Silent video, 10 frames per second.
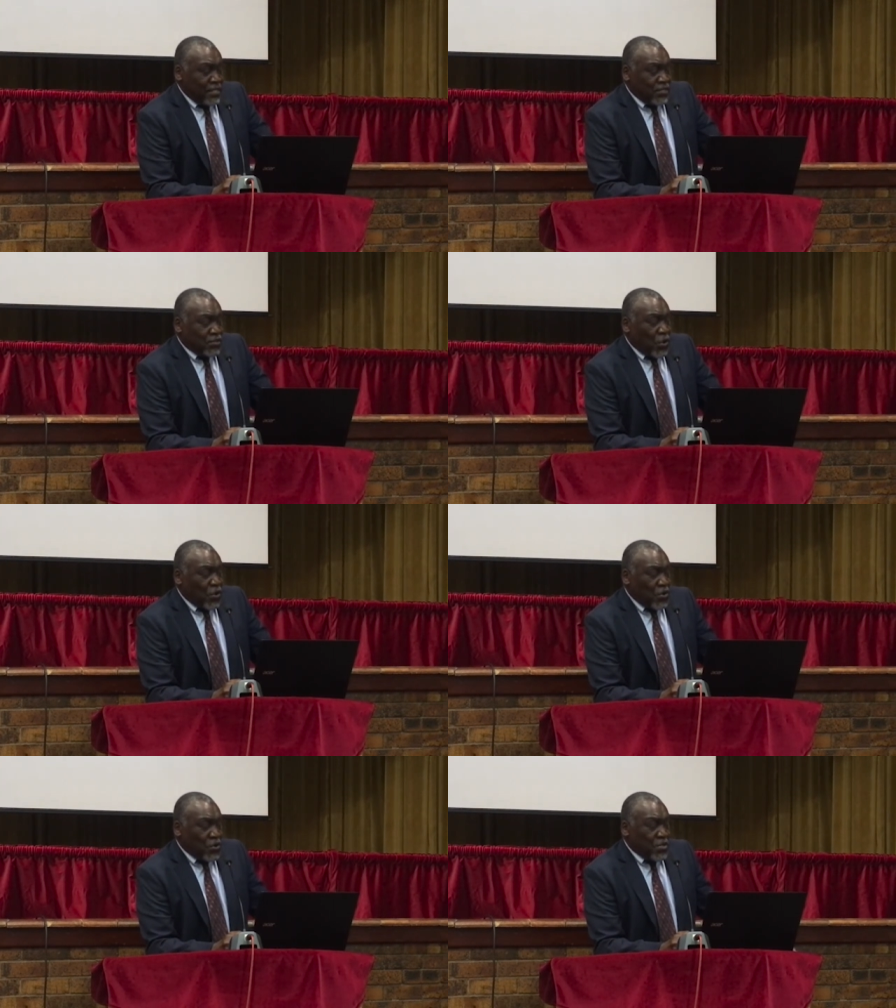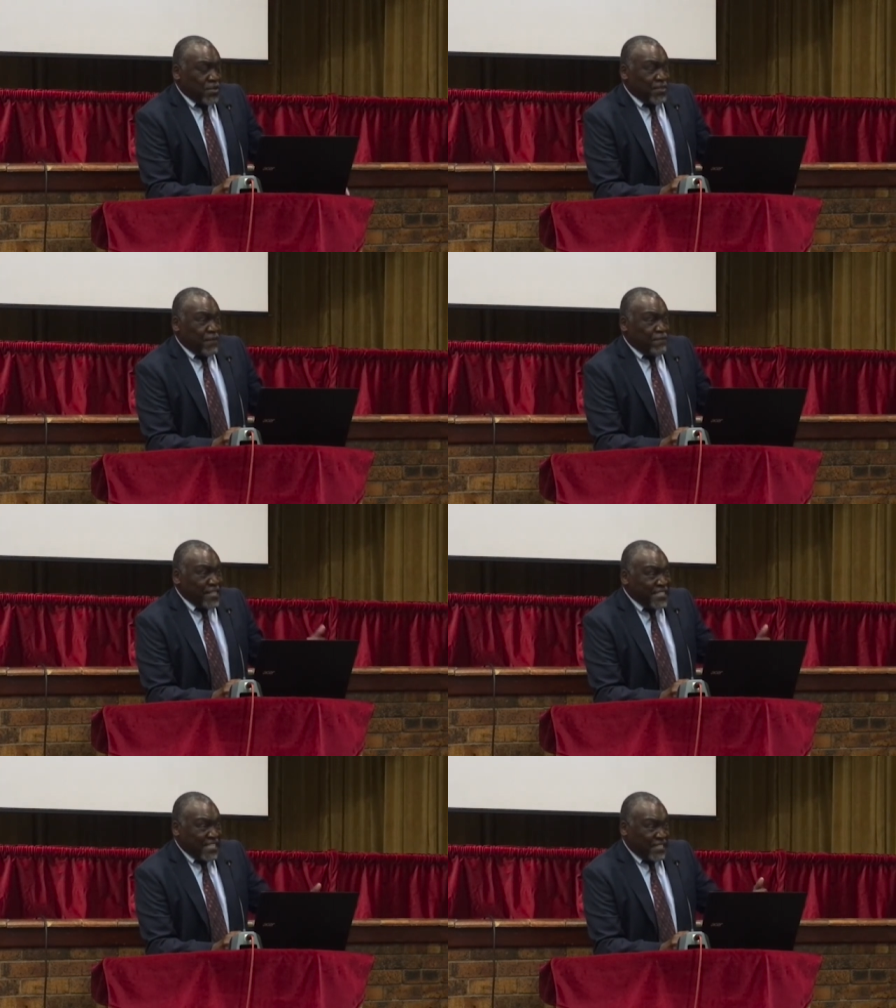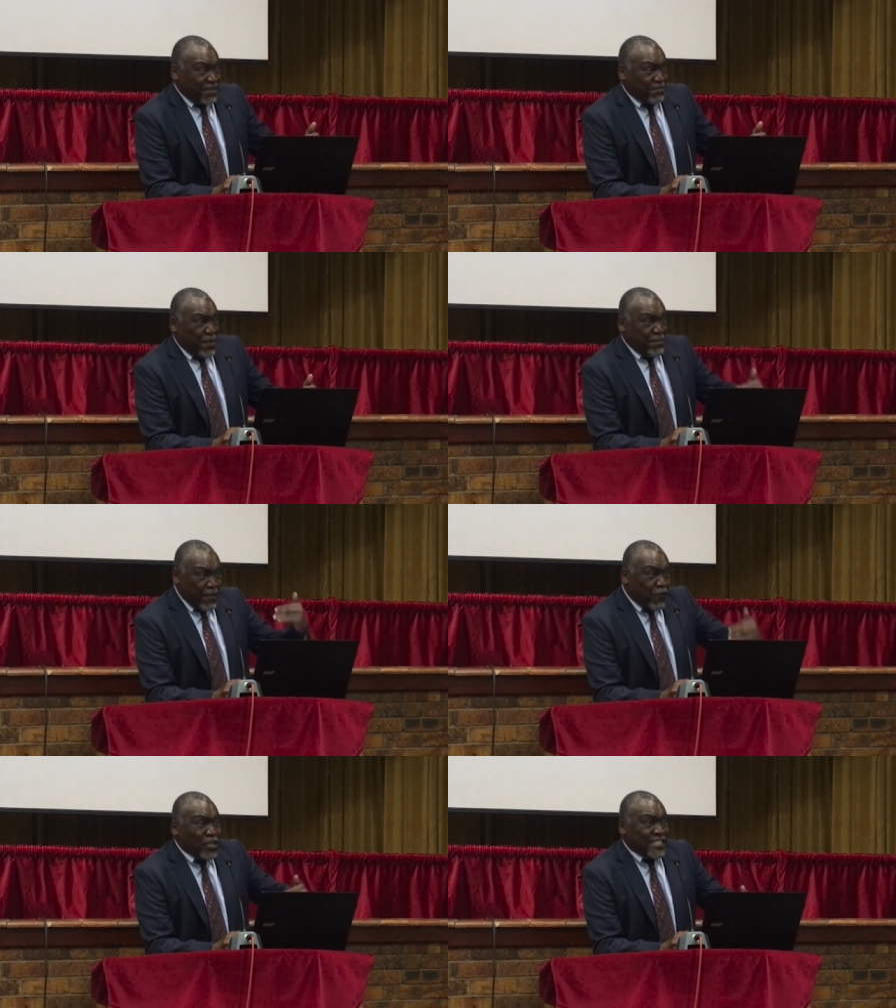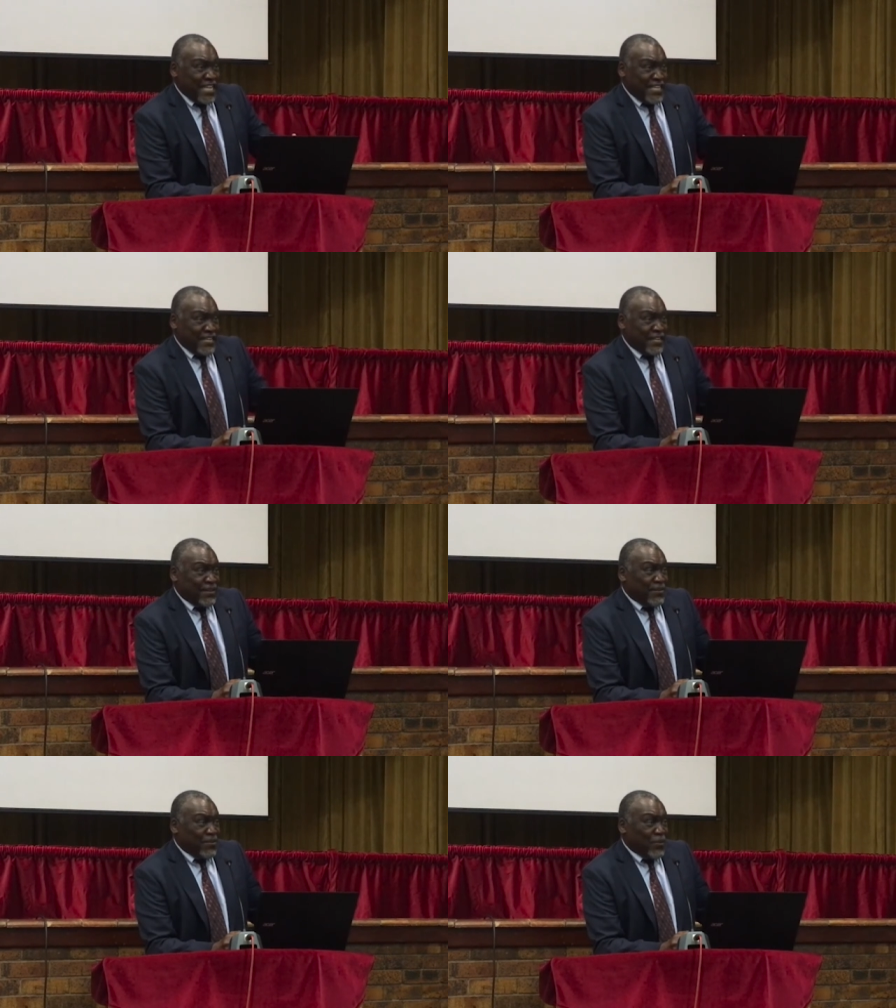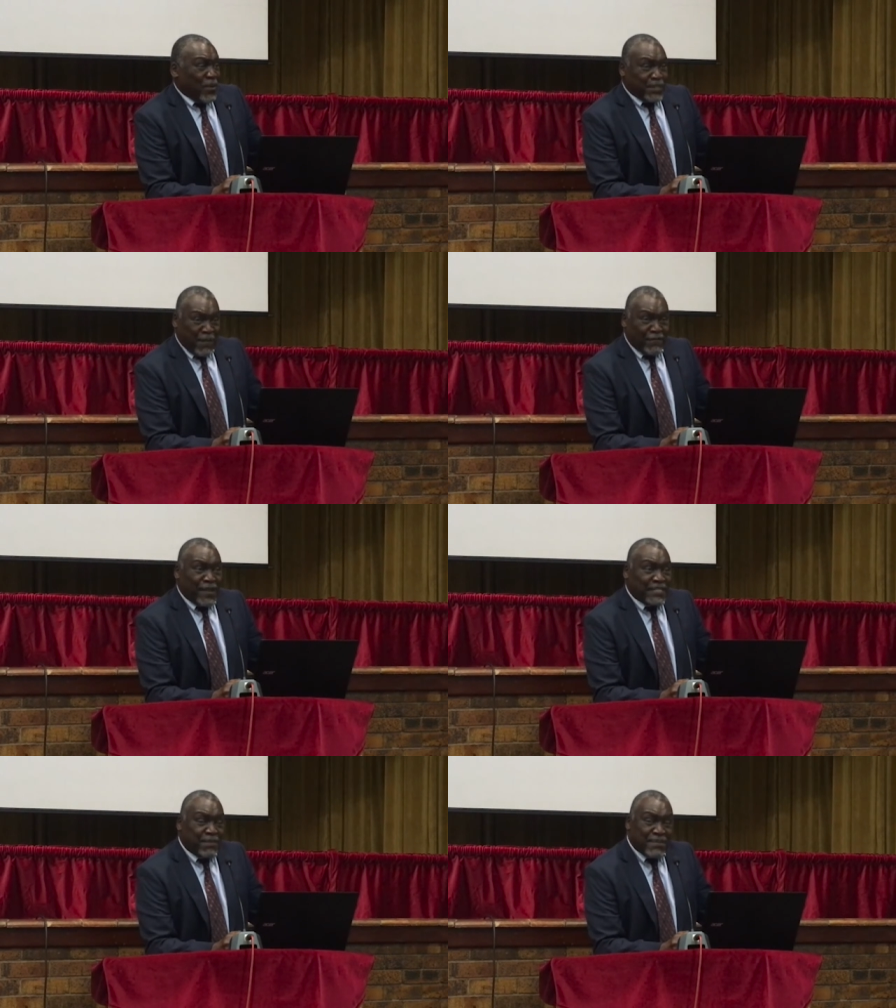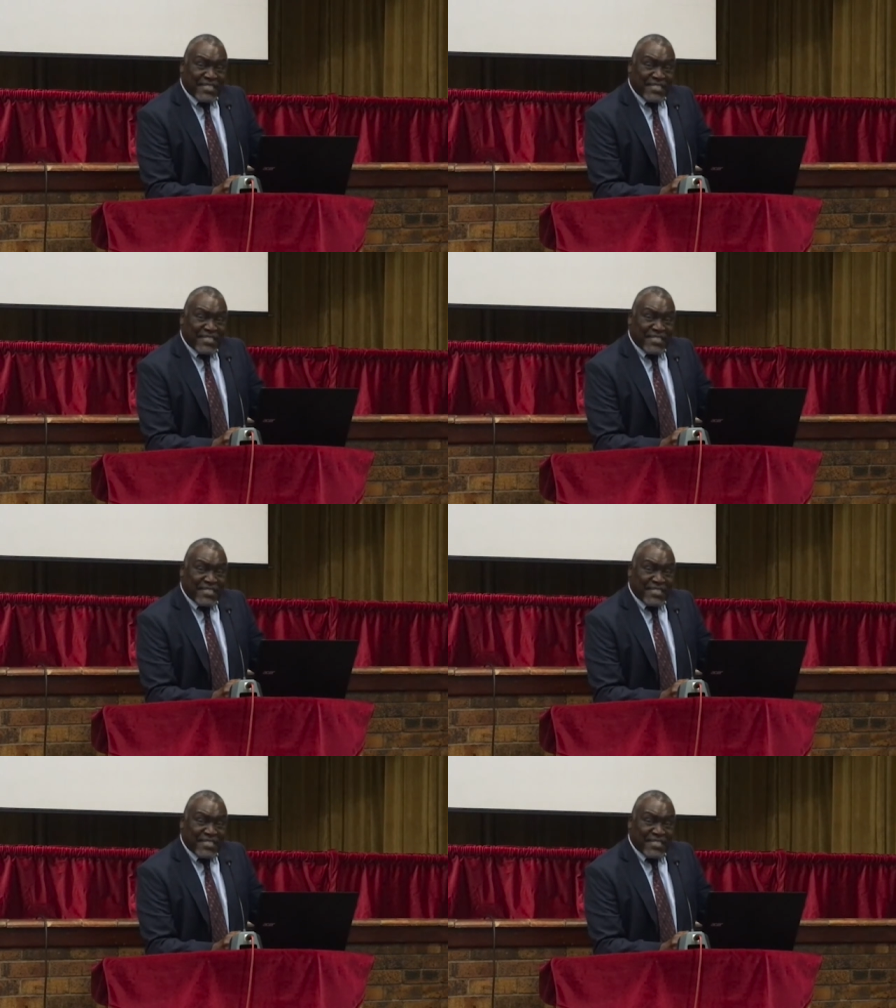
So the visit before sin was perfect.